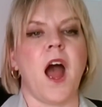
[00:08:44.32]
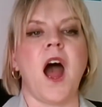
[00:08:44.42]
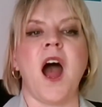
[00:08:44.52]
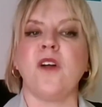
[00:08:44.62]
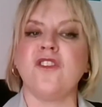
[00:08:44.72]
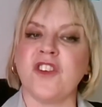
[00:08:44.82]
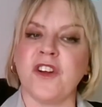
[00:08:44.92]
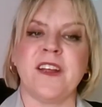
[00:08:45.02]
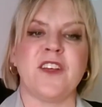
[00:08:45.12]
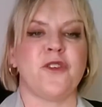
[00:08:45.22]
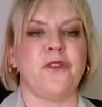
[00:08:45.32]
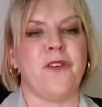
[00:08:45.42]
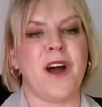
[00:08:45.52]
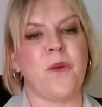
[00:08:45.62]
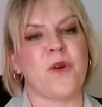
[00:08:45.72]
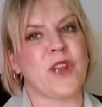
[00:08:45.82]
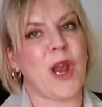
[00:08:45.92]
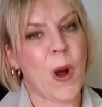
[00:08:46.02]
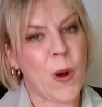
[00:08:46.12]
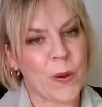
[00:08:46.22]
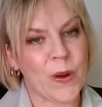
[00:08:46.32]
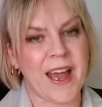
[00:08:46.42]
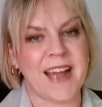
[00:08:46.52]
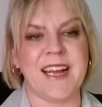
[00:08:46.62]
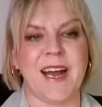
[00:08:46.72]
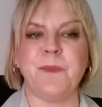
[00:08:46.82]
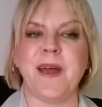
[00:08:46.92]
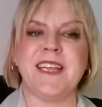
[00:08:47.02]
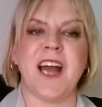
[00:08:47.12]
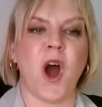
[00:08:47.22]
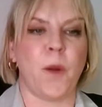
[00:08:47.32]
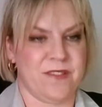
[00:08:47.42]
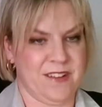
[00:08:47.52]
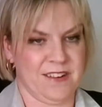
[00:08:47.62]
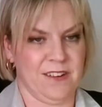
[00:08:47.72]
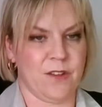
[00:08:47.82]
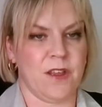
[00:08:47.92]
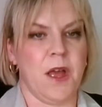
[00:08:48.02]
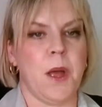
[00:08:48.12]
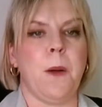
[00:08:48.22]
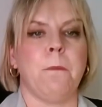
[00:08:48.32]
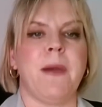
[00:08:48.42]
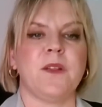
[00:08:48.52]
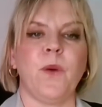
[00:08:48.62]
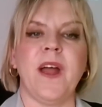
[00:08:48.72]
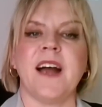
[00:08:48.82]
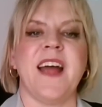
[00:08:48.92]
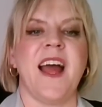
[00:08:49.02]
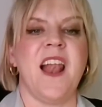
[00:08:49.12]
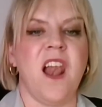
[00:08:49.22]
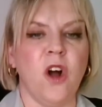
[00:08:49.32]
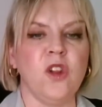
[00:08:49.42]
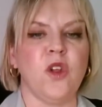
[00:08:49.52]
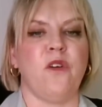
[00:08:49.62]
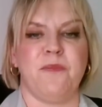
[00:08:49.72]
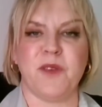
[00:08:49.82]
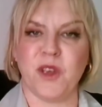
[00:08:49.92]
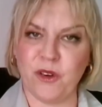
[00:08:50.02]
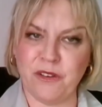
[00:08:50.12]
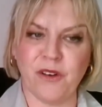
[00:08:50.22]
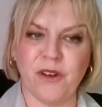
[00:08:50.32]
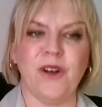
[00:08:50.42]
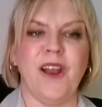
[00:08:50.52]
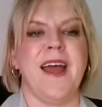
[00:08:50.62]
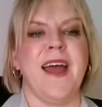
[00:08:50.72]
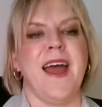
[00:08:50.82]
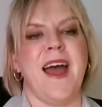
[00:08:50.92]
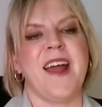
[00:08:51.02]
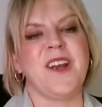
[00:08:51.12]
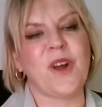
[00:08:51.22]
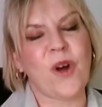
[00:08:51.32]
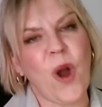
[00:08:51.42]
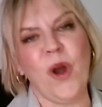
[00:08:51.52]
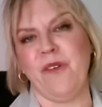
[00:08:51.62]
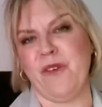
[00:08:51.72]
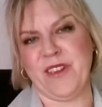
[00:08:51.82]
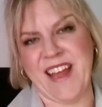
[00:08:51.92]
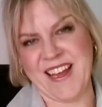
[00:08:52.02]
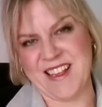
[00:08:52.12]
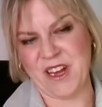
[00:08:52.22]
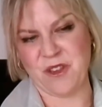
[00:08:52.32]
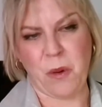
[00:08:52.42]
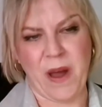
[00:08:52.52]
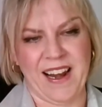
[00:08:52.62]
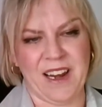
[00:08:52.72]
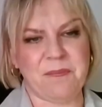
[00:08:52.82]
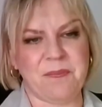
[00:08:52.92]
Our journey so far was long and had many obstacles, but we had a lot of beautiful and colorful days as well.